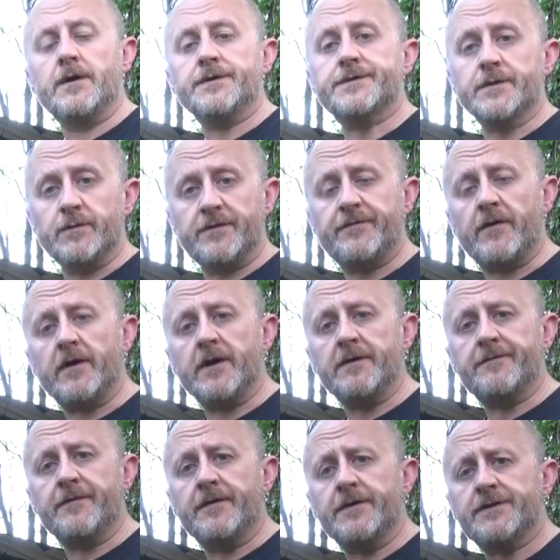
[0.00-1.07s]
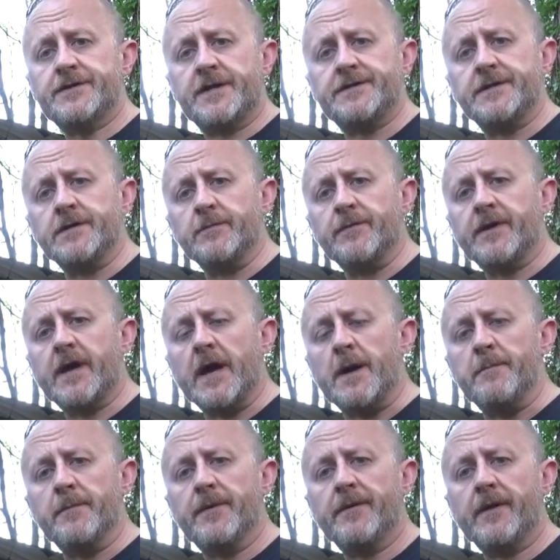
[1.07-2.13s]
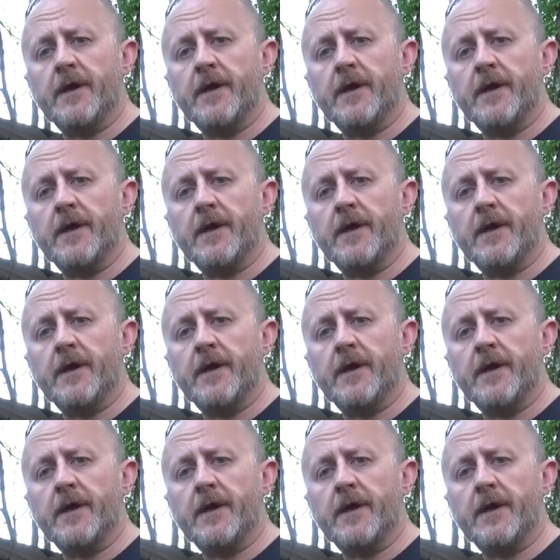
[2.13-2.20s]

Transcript: So we finally finished setting up the camp,